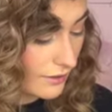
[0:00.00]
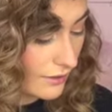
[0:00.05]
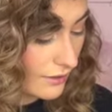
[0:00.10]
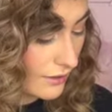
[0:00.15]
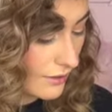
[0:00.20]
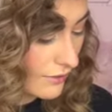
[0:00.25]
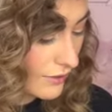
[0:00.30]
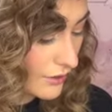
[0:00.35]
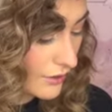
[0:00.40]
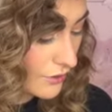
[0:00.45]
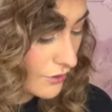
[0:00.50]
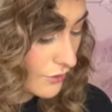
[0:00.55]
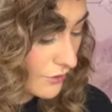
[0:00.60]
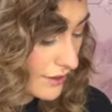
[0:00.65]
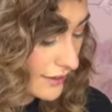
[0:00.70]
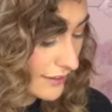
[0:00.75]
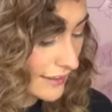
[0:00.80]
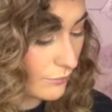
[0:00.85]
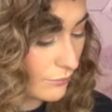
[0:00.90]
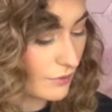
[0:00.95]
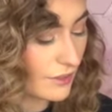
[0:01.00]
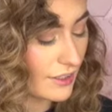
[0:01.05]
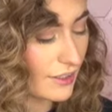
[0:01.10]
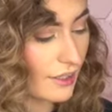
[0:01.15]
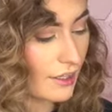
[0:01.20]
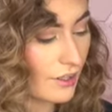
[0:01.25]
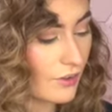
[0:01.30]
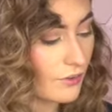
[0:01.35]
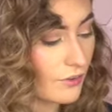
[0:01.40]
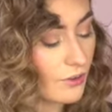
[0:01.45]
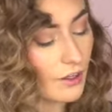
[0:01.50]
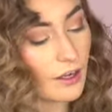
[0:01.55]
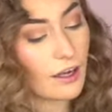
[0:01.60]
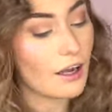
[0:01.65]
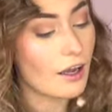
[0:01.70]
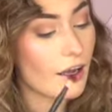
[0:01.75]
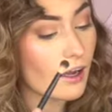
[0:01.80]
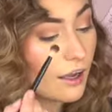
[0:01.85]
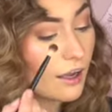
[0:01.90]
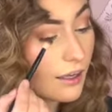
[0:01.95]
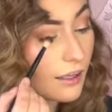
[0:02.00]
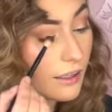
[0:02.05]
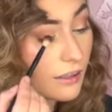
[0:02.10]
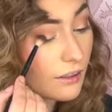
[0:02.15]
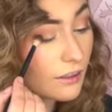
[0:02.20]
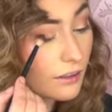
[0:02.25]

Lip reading: and then do the same with the other eye.